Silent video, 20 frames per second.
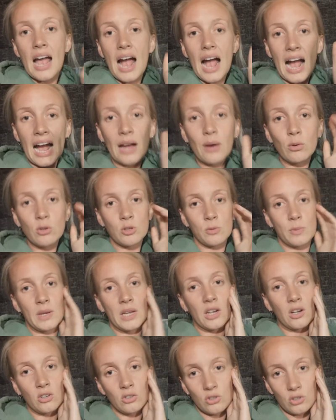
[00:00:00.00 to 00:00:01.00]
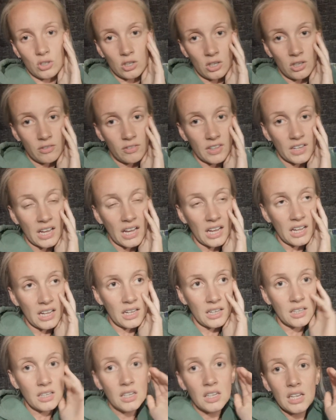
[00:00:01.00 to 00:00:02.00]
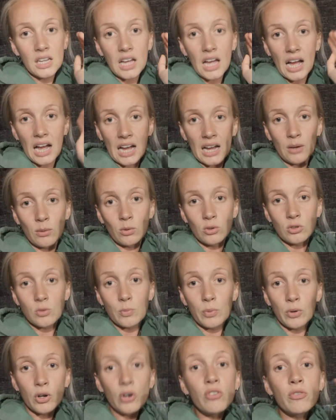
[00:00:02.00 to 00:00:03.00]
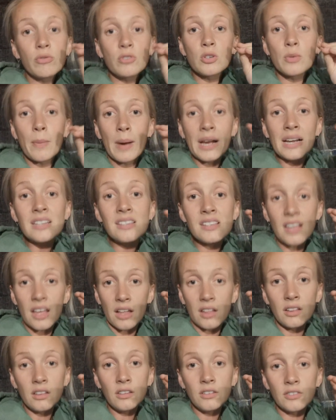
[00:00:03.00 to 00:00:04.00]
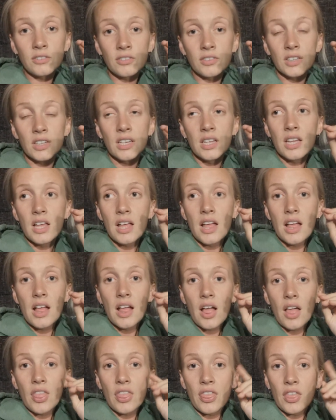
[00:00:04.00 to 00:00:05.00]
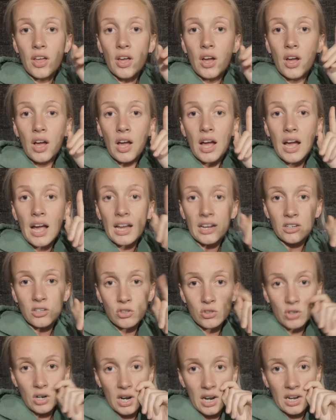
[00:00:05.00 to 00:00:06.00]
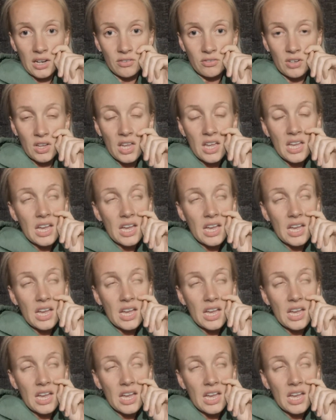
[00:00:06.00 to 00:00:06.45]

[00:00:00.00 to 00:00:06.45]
I want to be in control of the car. I want to prove to myself that I can drive.